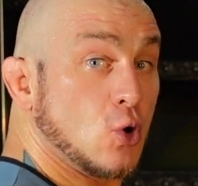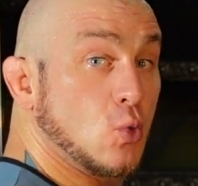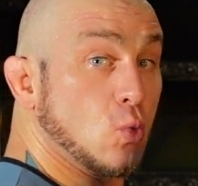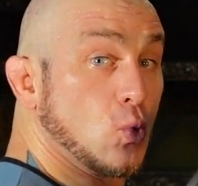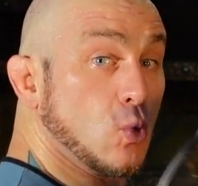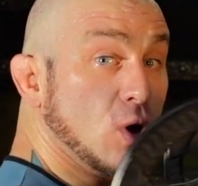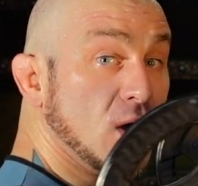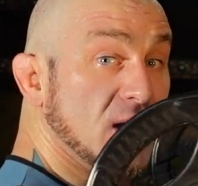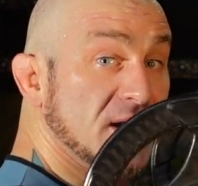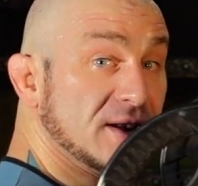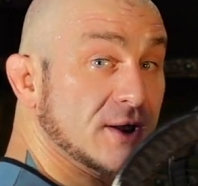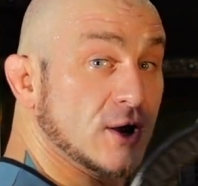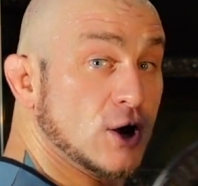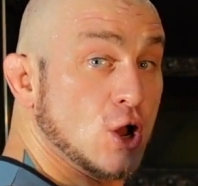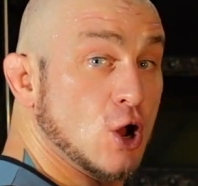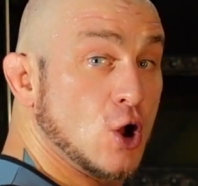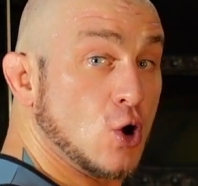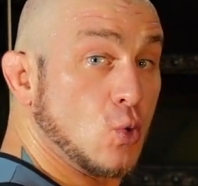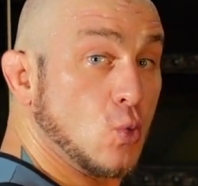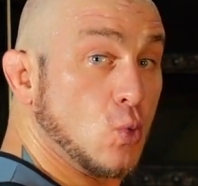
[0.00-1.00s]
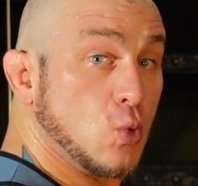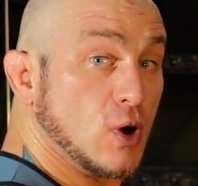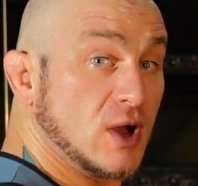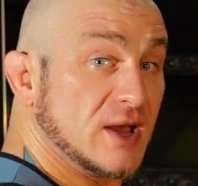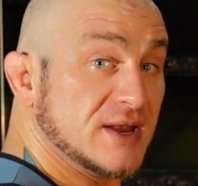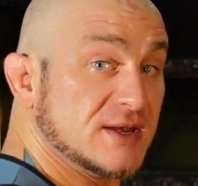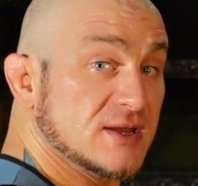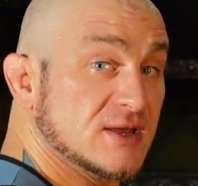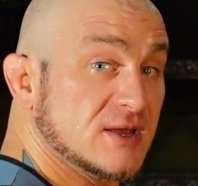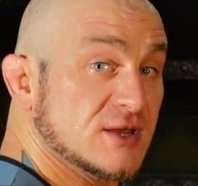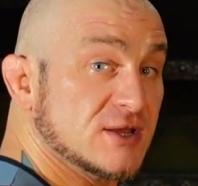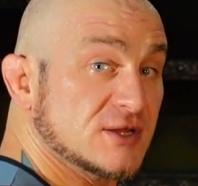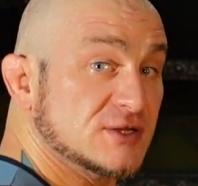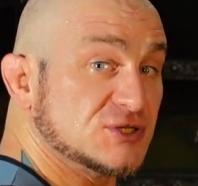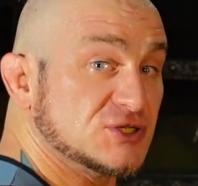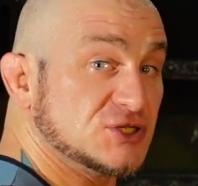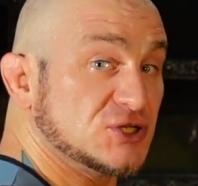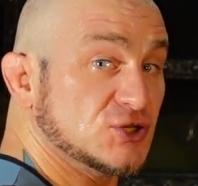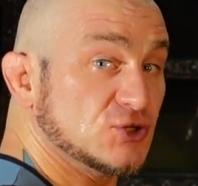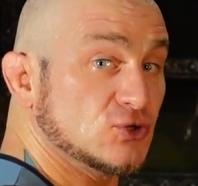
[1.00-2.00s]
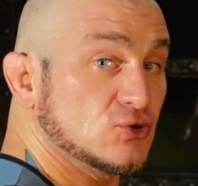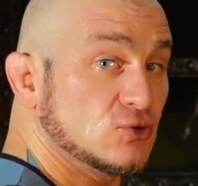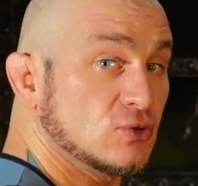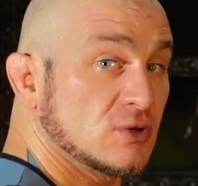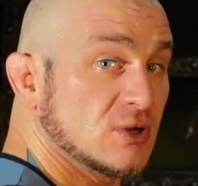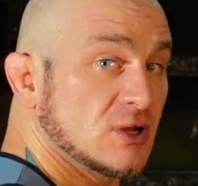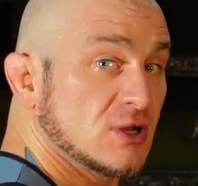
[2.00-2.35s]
1, 1, 2,